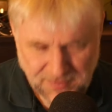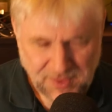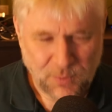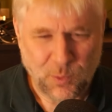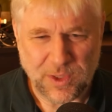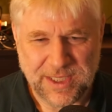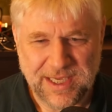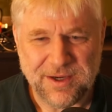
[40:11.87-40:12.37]

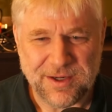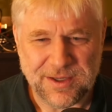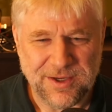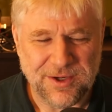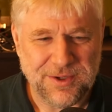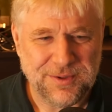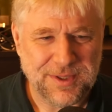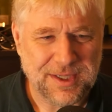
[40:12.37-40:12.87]
one year
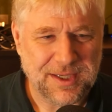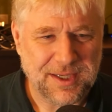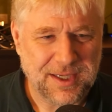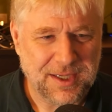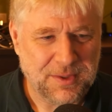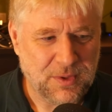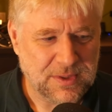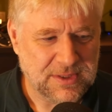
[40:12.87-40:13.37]
ago,
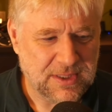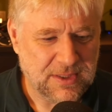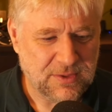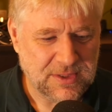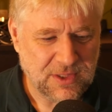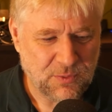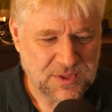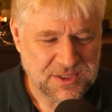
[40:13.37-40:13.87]
uh, there,
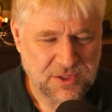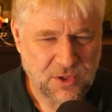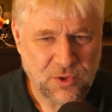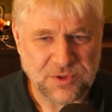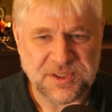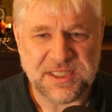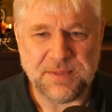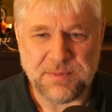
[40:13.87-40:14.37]
there, was the
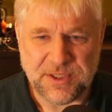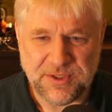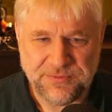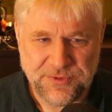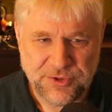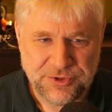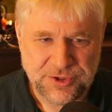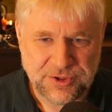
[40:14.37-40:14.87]
whole Stable
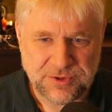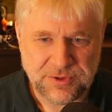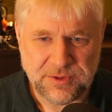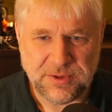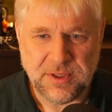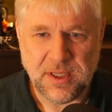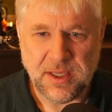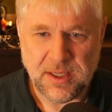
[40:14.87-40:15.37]

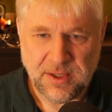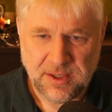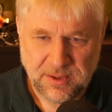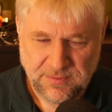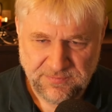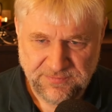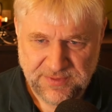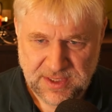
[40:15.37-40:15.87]
Diffusion
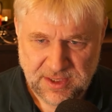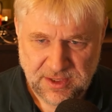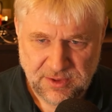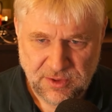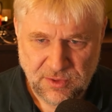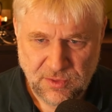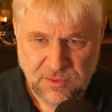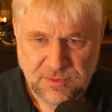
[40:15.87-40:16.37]

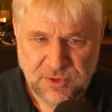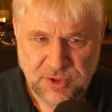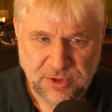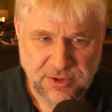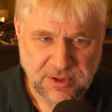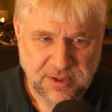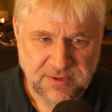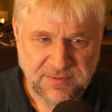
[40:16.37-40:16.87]
video
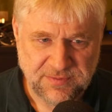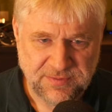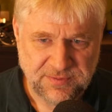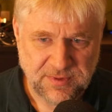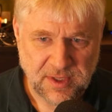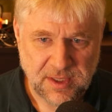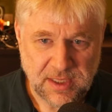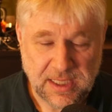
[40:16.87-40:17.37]
took
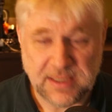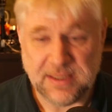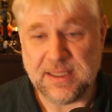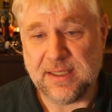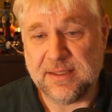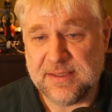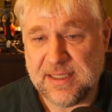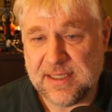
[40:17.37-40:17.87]
off and
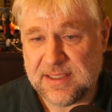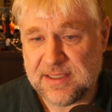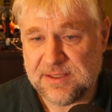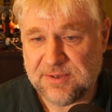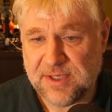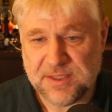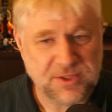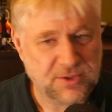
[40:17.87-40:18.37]
then
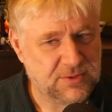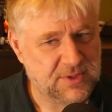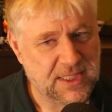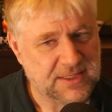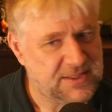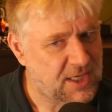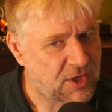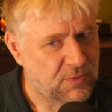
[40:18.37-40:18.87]
text, right? So
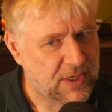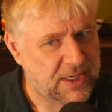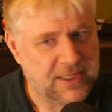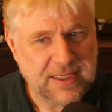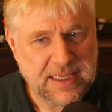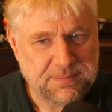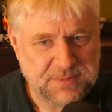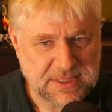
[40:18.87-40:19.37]
that's how I
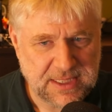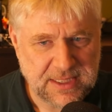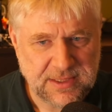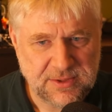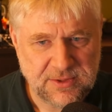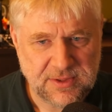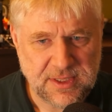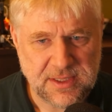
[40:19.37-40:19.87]
leapt
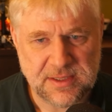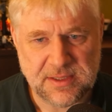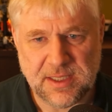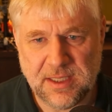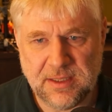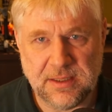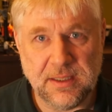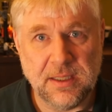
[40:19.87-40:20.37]
into this.
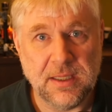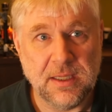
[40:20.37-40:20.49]
And